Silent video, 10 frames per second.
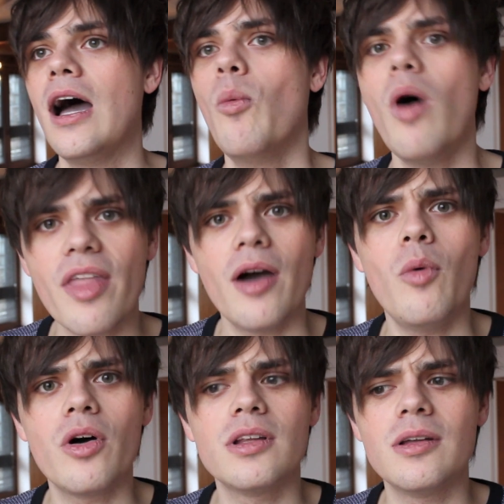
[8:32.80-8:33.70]
And
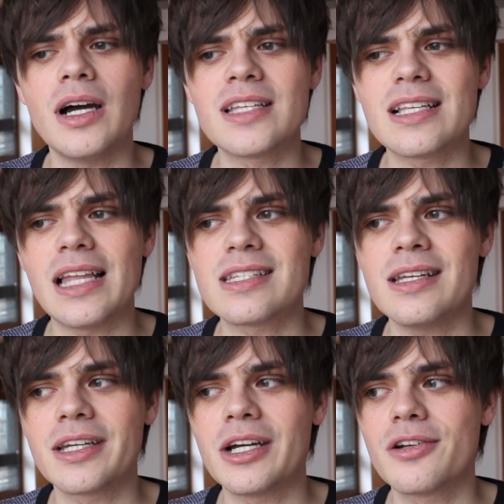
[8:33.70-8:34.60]
what I did last
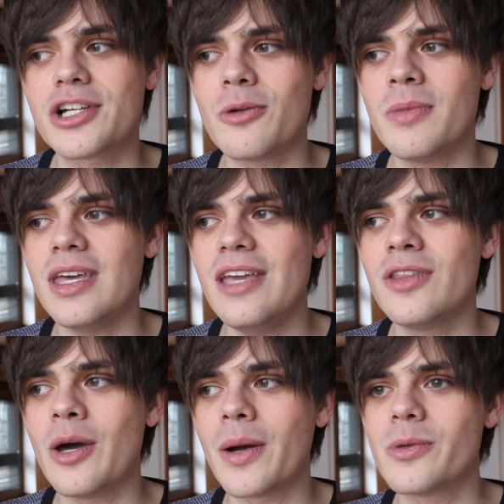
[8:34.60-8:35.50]
night kind of showed me that
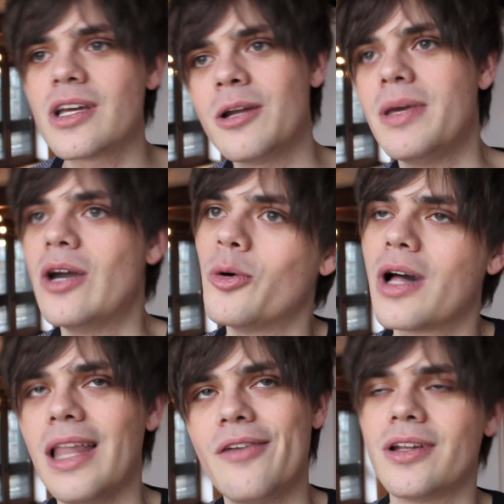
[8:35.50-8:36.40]
even though I was going to be all
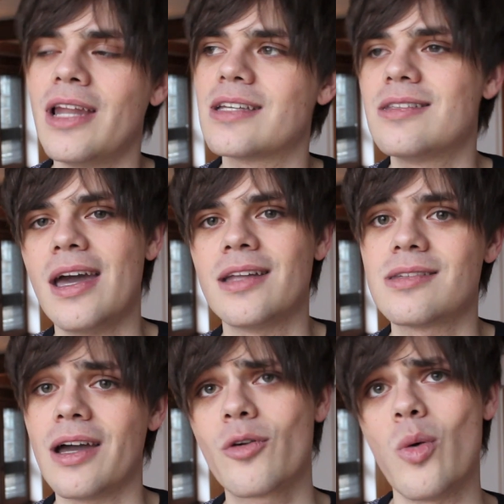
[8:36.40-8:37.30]
clever next day and
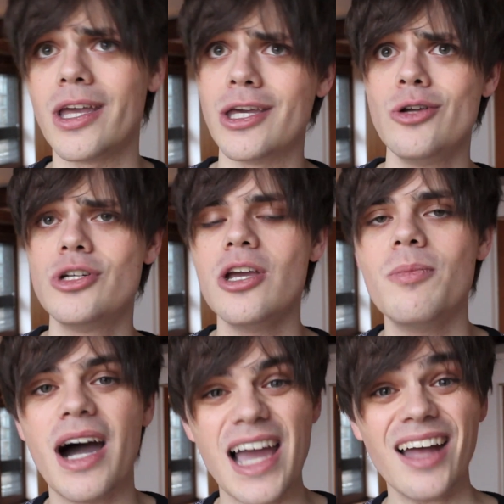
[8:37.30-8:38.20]
say I've quit
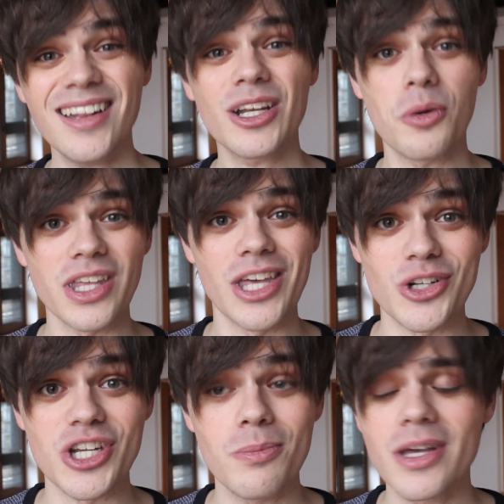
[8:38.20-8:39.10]
YouTube, I hadn't quit
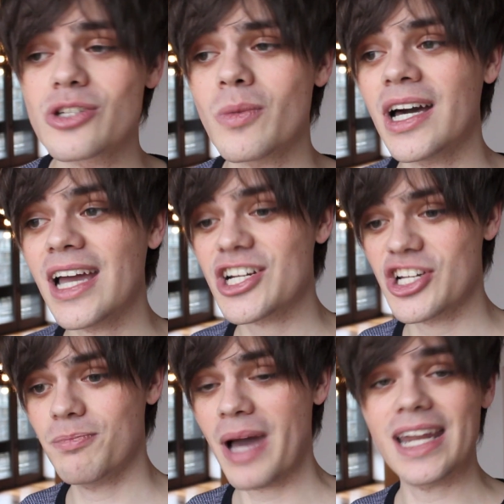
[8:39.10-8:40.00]
YouTube, because when I
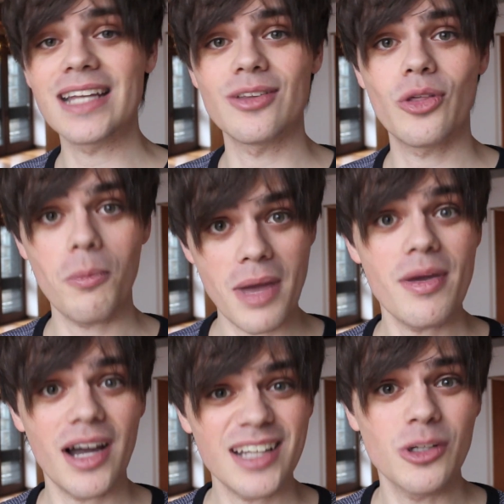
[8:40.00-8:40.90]
actually panicked and thought
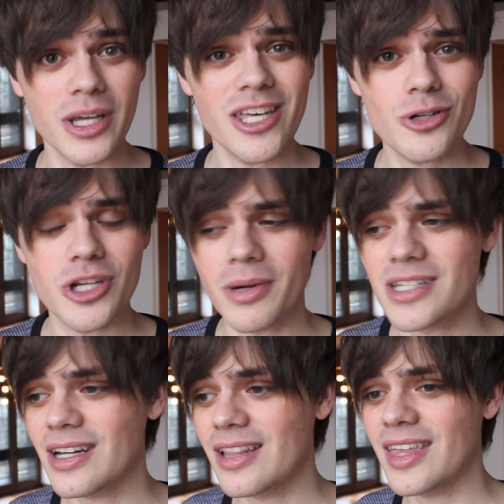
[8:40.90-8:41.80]
maybe I had quit YouTube, I
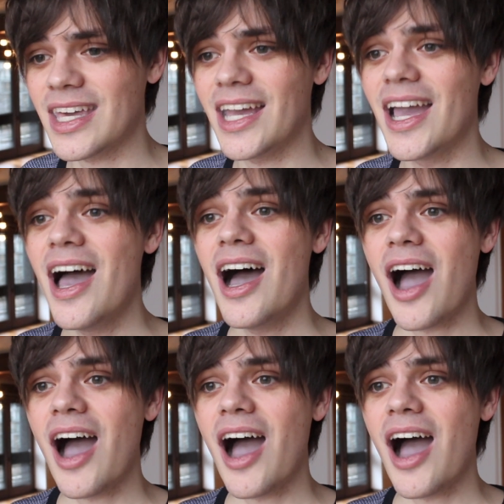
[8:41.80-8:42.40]
started thinking,